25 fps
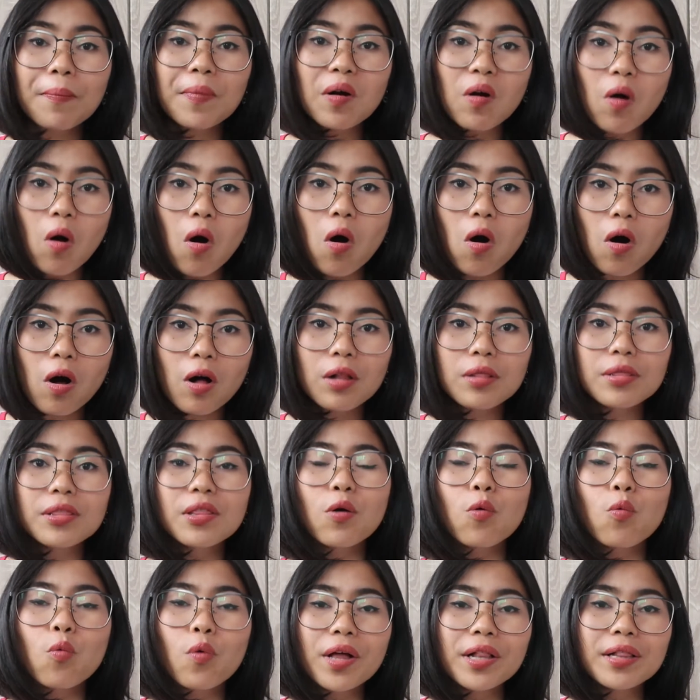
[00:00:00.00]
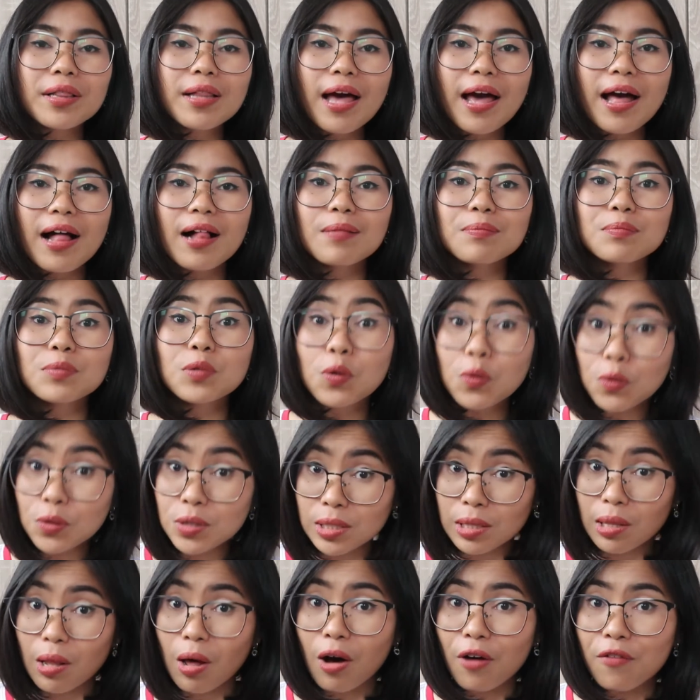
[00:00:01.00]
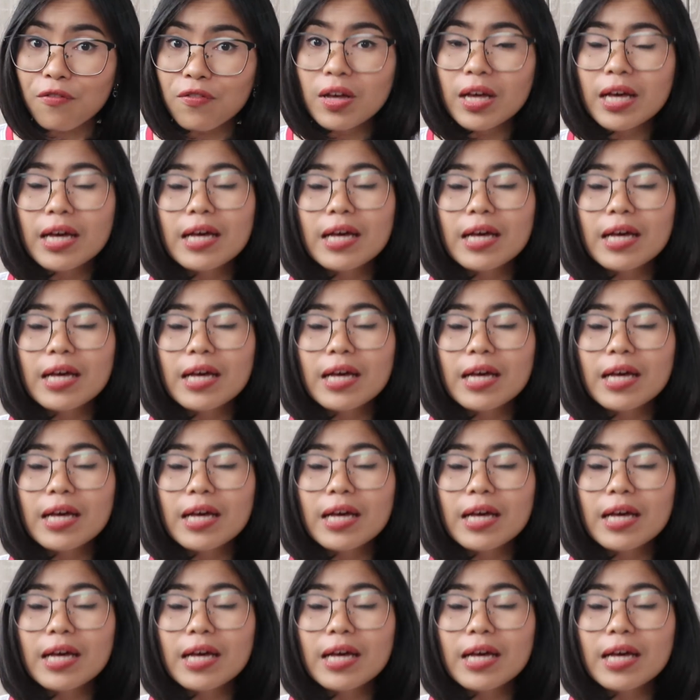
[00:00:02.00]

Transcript: called the Wilhelm Gustloff.